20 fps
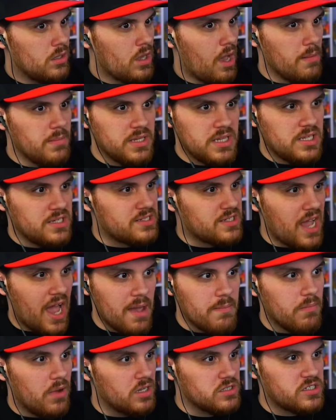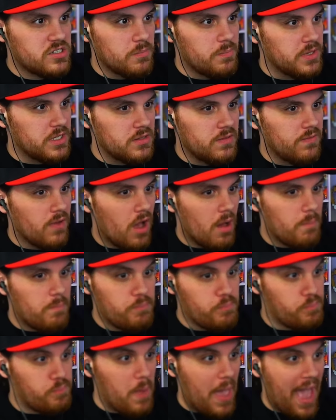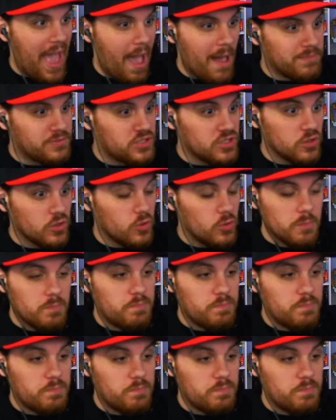I mean, this guy must have been an absolute